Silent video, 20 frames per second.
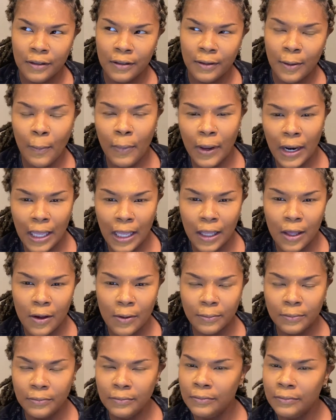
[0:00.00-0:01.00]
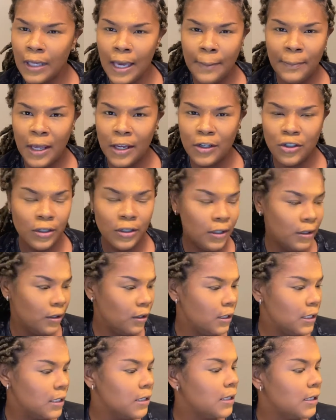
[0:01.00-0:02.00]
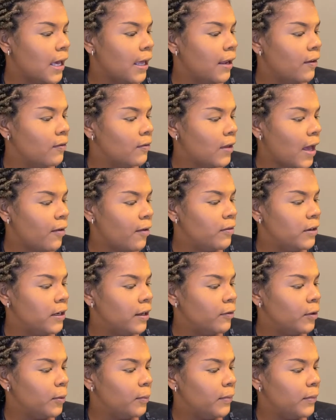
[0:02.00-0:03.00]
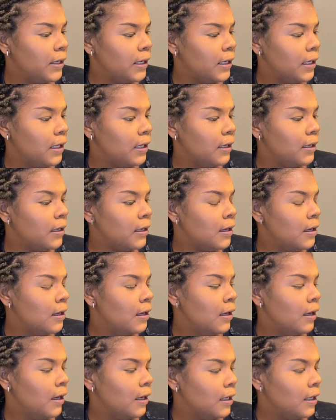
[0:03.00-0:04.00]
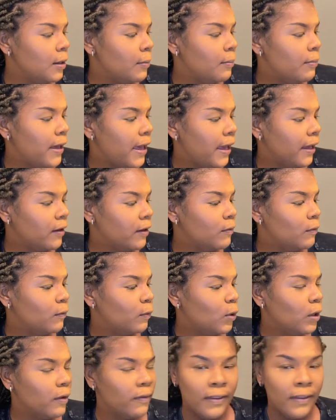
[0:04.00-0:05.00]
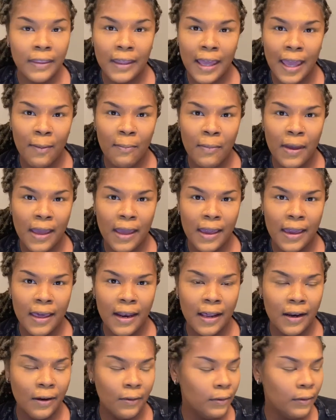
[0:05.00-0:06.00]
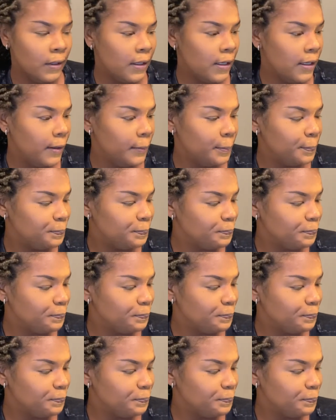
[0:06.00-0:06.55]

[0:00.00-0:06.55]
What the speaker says: but I'm not triggered, because I've never been in a back and forth that bad, I don't think.